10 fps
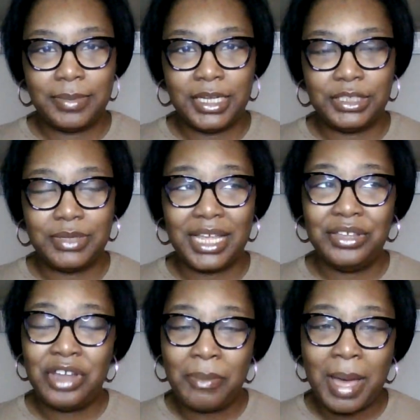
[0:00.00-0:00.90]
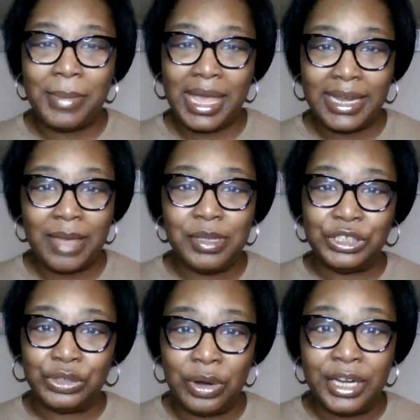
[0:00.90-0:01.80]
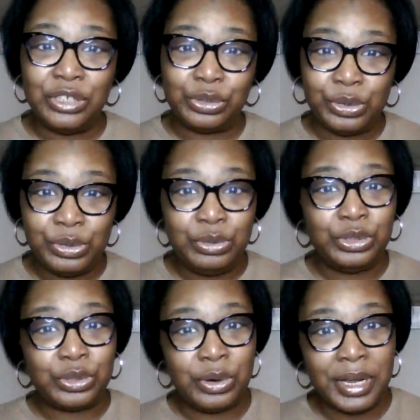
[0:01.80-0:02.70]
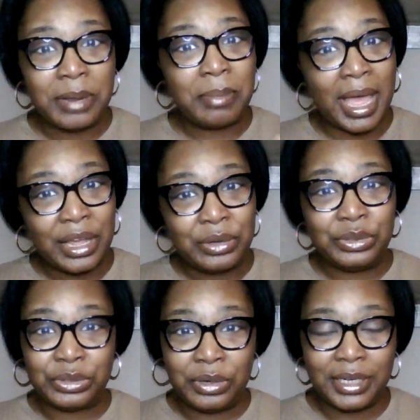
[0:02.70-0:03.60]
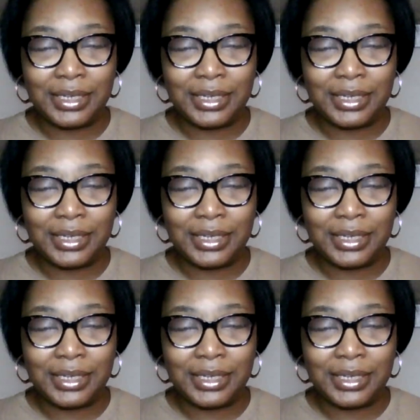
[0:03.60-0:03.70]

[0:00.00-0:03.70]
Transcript: Because she was like, my main name is Jordan, Drew, Jordan, Michael, Jordan.